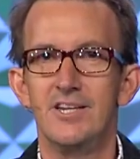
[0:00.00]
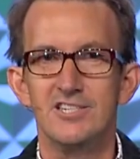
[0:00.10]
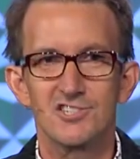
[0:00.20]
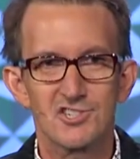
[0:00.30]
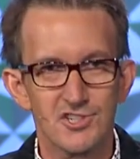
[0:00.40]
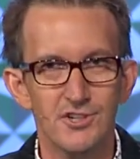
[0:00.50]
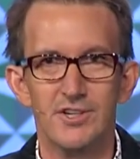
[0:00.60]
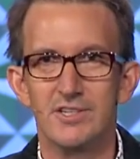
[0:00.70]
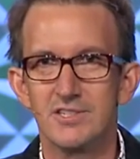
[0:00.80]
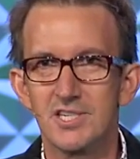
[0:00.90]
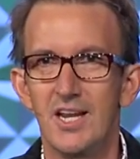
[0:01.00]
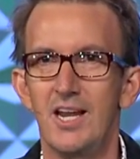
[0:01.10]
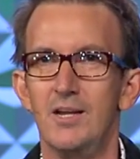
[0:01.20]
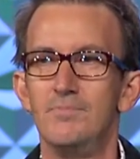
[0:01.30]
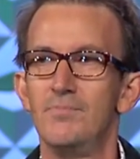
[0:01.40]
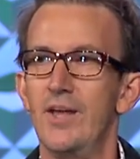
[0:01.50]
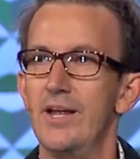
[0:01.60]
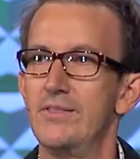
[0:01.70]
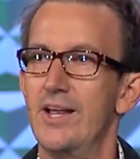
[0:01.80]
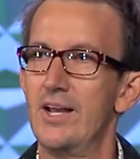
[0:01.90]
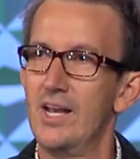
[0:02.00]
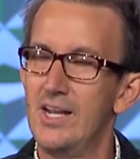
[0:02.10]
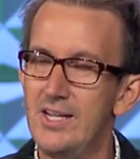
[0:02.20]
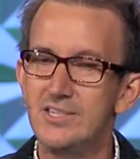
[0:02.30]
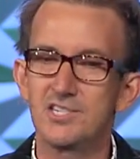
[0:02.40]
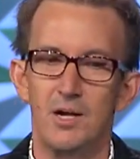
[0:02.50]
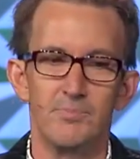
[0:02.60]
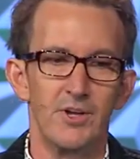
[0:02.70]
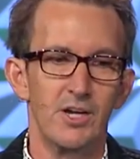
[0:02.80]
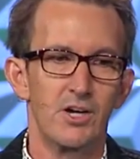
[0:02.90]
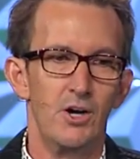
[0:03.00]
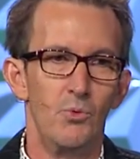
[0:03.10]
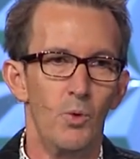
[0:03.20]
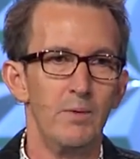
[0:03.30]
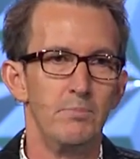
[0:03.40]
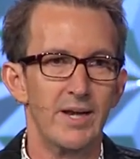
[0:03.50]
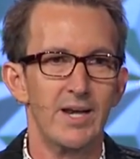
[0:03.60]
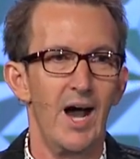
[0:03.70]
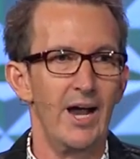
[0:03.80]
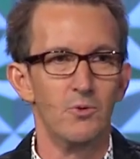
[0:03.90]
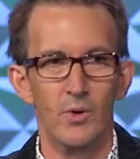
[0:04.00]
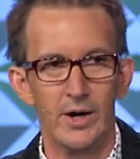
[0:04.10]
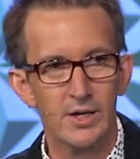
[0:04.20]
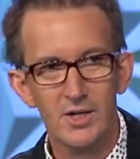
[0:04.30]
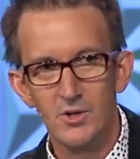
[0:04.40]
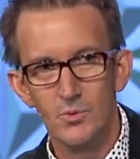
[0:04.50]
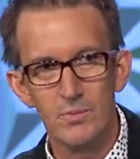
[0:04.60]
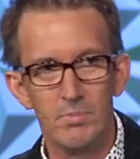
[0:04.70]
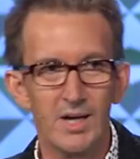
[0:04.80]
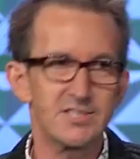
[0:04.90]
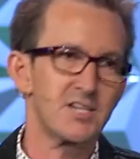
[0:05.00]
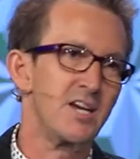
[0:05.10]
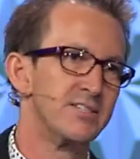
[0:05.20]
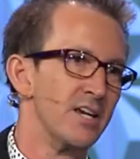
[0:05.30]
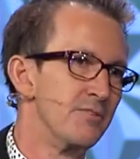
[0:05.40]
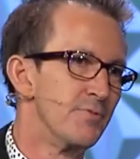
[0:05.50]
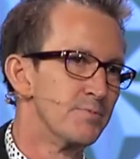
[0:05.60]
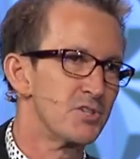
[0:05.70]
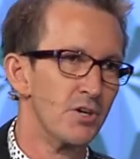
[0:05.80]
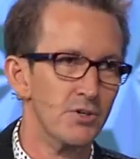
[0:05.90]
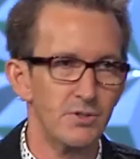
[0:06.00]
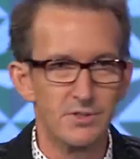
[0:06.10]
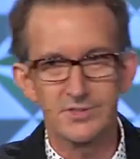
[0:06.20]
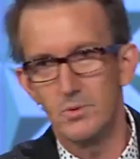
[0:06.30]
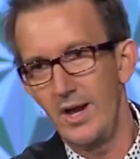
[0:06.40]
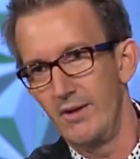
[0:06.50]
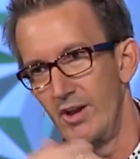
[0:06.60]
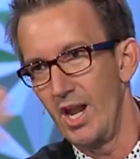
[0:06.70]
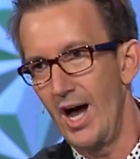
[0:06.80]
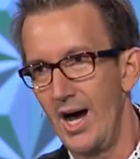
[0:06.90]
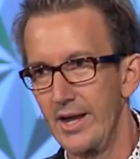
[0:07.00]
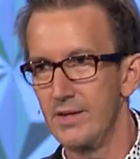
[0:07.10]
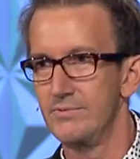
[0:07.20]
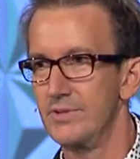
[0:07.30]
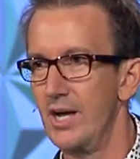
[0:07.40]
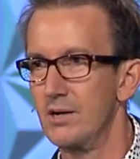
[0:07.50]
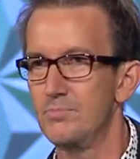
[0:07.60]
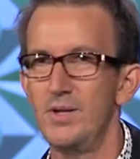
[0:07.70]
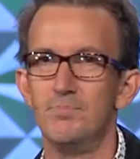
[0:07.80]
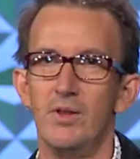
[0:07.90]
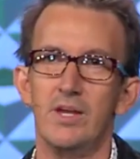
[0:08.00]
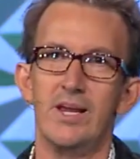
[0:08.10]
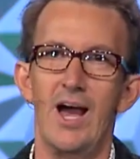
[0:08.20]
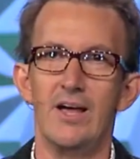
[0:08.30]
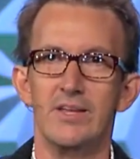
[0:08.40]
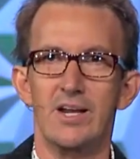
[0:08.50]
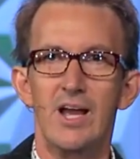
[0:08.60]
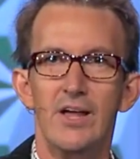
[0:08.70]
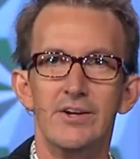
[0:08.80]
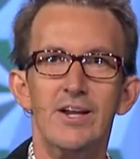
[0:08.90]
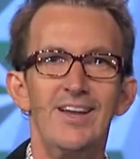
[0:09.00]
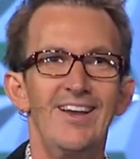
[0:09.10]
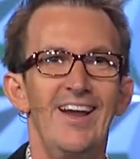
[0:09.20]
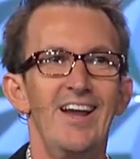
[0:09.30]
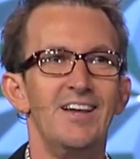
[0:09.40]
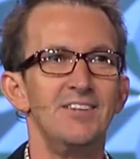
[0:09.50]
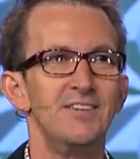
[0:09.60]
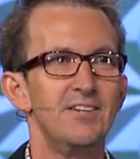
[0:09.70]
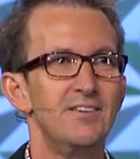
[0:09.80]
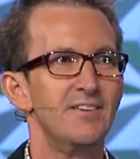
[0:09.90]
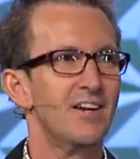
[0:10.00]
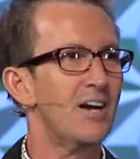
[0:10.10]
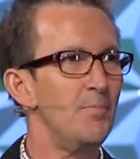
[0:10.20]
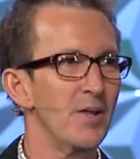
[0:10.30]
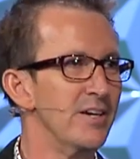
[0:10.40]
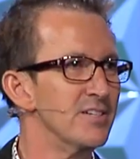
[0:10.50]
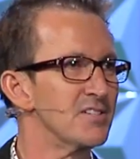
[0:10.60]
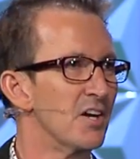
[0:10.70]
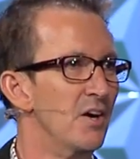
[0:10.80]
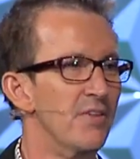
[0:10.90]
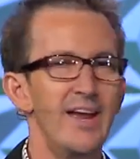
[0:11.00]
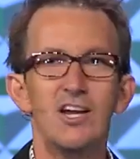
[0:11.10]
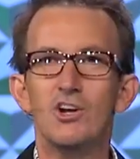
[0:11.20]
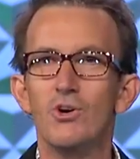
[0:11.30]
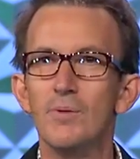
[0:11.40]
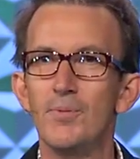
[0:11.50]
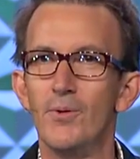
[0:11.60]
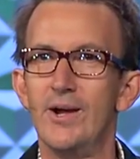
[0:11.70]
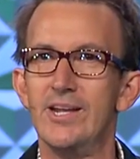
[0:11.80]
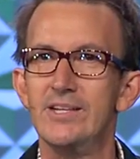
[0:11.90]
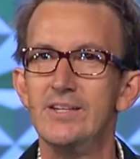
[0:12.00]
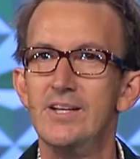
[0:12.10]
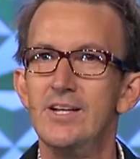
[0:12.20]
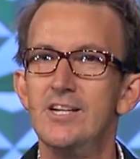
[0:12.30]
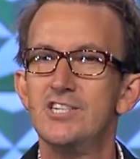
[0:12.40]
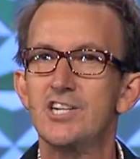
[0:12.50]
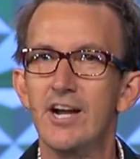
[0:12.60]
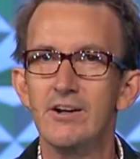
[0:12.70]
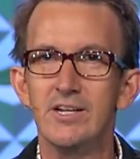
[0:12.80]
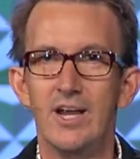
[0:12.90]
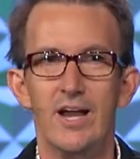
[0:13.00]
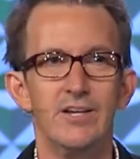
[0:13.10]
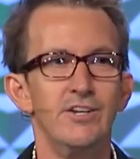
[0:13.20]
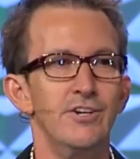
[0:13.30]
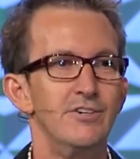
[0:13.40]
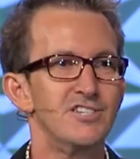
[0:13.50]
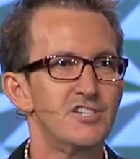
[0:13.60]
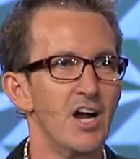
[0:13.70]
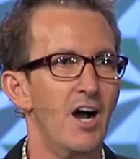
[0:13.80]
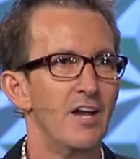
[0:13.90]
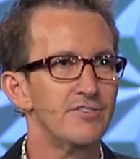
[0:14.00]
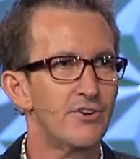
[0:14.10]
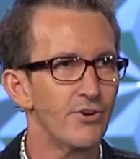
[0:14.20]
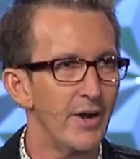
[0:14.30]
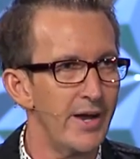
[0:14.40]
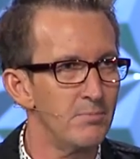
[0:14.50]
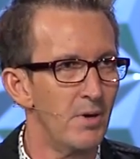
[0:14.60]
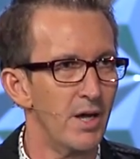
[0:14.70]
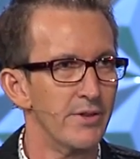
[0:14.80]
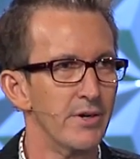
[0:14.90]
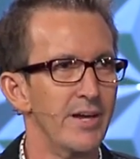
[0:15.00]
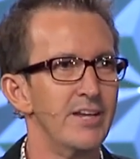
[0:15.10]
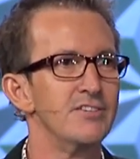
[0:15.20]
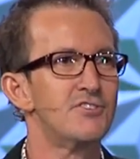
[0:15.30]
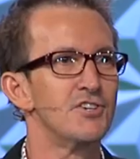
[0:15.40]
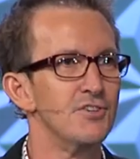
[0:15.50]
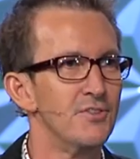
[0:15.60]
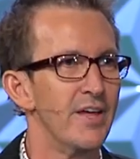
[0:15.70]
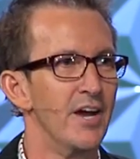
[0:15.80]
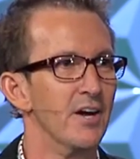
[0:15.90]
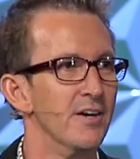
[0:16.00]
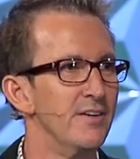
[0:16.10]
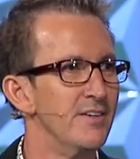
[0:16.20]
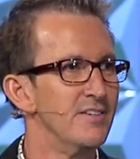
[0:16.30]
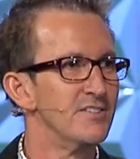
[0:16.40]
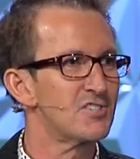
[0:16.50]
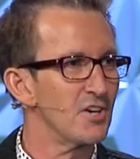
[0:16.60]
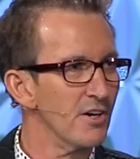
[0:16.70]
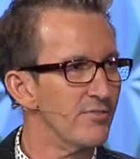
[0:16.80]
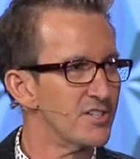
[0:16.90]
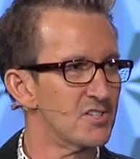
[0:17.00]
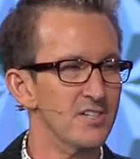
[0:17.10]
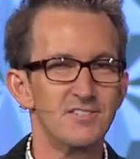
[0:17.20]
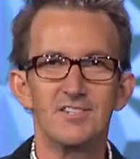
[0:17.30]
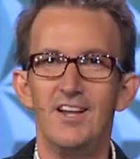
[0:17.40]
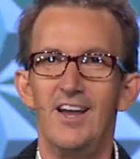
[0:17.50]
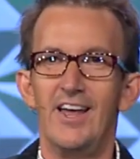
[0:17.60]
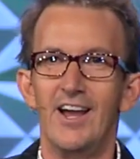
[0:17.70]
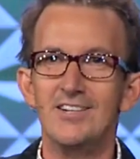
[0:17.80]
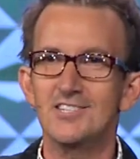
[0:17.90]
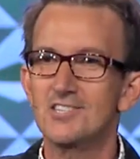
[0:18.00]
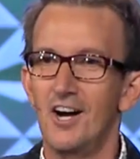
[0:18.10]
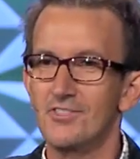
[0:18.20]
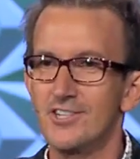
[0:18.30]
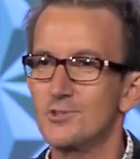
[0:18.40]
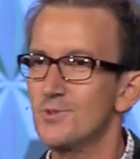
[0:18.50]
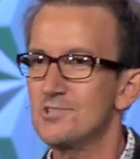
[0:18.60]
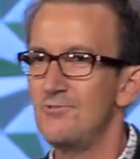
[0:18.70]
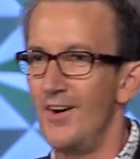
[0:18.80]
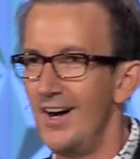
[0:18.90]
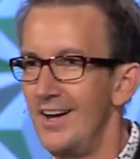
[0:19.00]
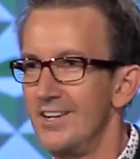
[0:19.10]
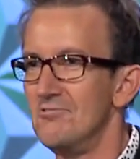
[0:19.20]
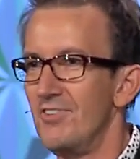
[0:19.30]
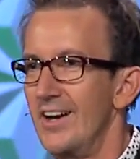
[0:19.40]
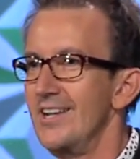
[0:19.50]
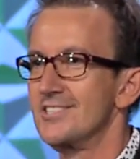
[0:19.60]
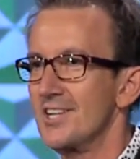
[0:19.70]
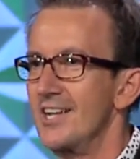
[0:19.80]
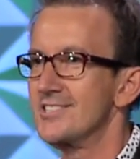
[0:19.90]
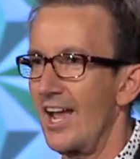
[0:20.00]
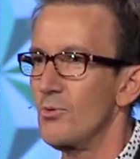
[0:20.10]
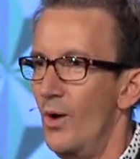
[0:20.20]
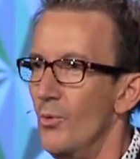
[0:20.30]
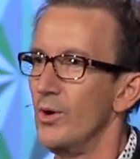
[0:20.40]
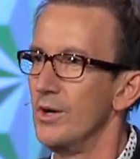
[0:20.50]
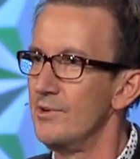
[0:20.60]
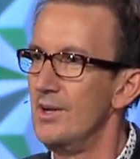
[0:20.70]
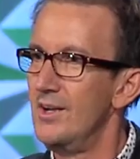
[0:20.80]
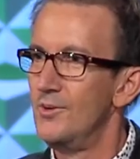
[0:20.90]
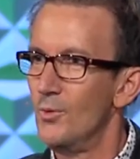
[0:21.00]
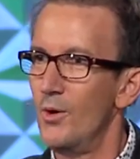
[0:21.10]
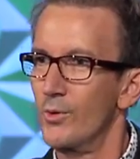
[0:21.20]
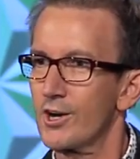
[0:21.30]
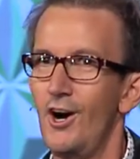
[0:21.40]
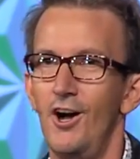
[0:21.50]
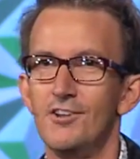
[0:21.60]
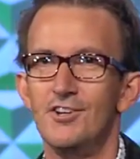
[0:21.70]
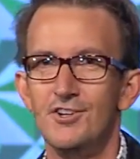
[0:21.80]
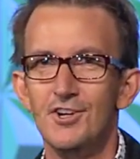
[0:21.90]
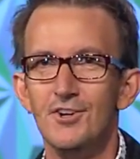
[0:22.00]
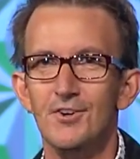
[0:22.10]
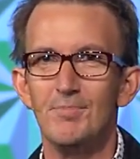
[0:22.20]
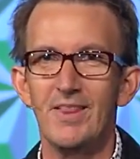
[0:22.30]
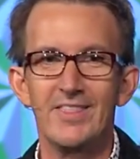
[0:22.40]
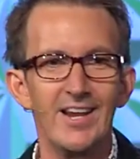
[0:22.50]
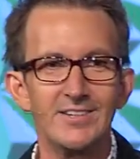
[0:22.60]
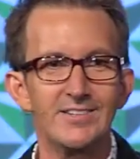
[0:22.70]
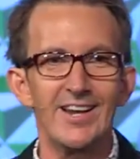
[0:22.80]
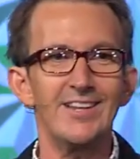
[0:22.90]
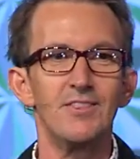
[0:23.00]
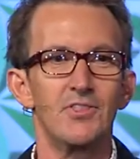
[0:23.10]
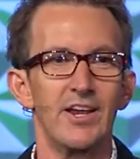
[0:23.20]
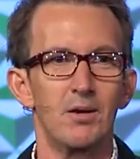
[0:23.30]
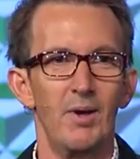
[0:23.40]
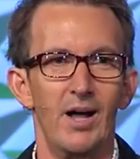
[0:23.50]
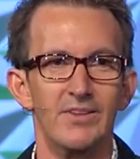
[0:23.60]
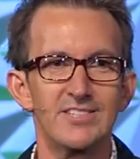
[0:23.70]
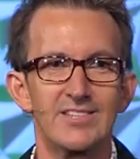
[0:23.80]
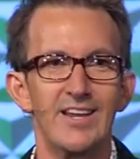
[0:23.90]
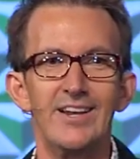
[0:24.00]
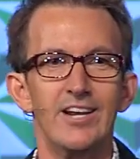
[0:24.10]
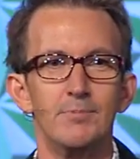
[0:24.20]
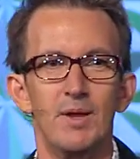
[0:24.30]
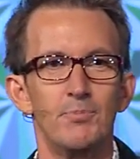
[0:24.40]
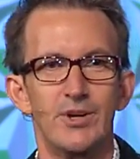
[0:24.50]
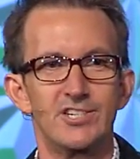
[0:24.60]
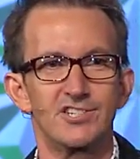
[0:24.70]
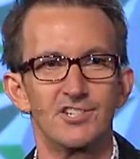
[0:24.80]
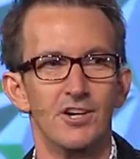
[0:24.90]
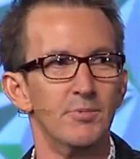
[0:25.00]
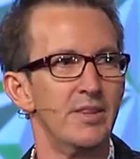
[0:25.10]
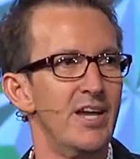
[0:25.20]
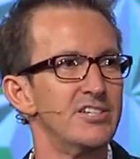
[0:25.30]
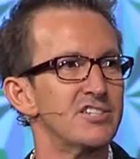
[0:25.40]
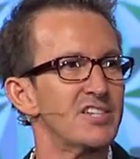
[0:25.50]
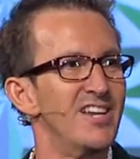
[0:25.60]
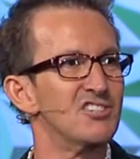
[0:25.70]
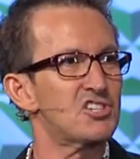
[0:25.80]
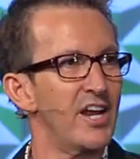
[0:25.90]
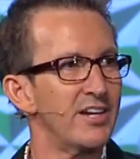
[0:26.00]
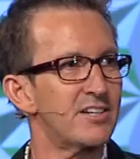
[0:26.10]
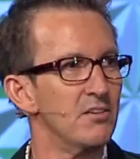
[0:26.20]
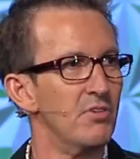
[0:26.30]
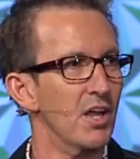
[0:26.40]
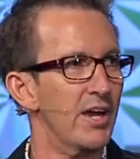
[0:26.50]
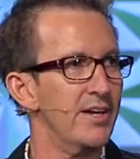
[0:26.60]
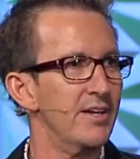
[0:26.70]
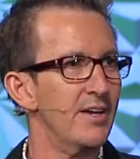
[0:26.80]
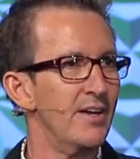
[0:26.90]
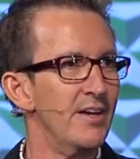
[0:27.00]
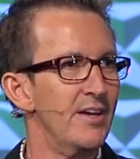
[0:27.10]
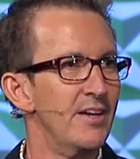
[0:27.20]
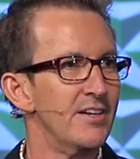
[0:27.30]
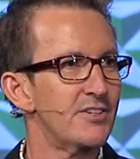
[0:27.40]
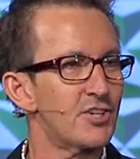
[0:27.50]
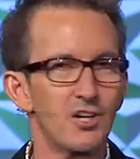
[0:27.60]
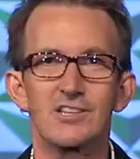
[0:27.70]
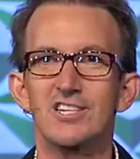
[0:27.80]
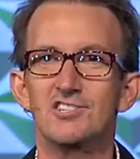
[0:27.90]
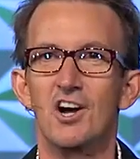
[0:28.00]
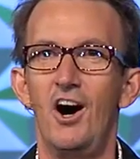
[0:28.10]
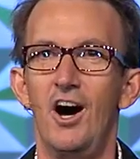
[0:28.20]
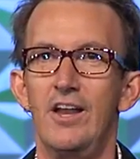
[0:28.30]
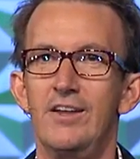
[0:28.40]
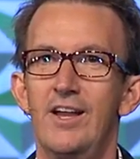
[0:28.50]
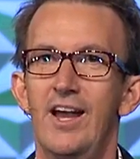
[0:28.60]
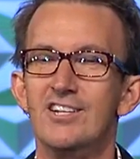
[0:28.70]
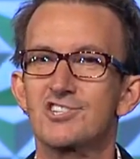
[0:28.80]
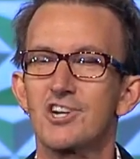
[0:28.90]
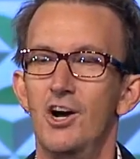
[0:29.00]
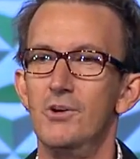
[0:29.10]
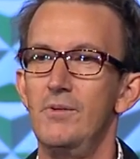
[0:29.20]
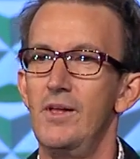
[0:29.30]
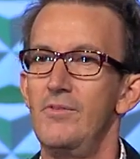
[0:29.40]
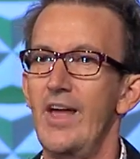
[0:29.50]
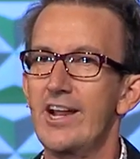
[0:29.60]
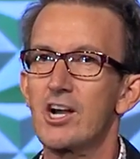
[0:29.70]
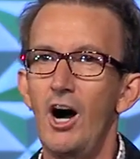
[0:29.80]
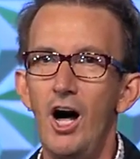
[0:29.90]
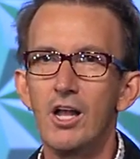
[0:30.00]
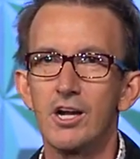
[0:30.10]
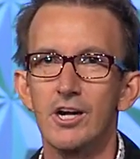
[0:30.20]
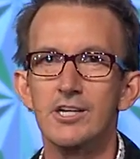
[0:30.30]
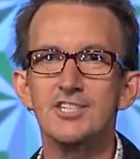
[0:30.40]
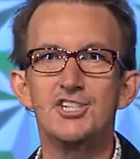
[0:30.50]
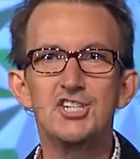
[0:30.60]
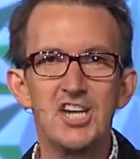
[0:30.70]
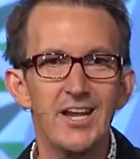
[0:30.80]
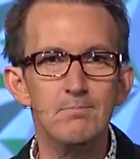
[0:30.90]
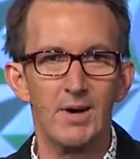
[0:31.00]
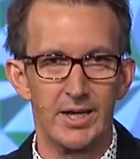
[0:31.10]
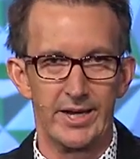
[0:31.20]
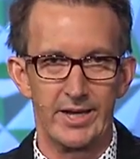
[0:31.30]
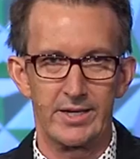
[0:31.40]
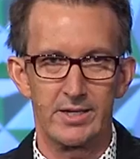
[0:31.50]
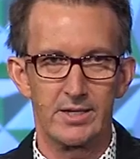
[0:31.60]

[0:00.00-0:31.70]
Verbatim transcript: his student team, they, they lead something called One Big Night, where we bus kids in from schools and we have a lot of young people that gather together. And a couple of years ago, they incorporated Sharon Yaden, who is John's grandmother, into their services. And I just thought this was fun and funny. It's, it's like what we're, what we're called to do. But they, they didn't think about this, they didn't hear me preach a sermon. They just instinctively took this on. And so they call her G Money.